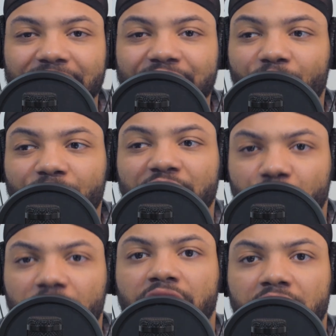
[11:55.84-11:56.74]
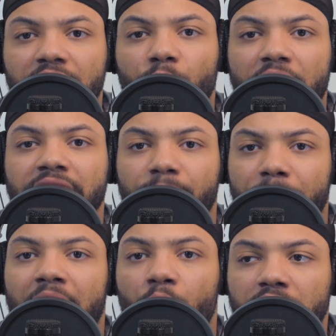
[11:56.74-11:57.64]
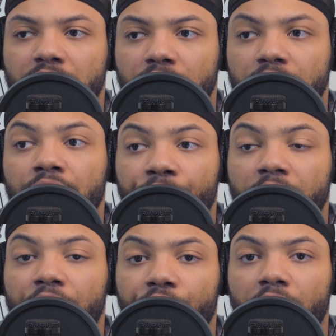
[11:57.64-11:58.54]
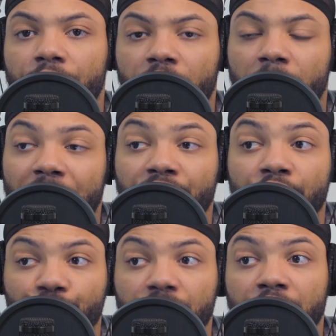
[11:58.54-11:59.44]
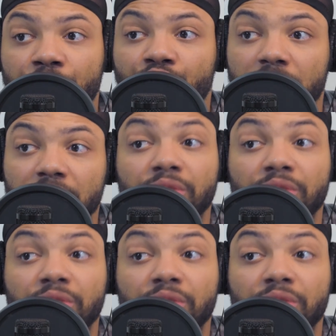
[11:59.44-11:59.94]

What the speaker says: There's good ways and bad ways to narrate a film. And I think 300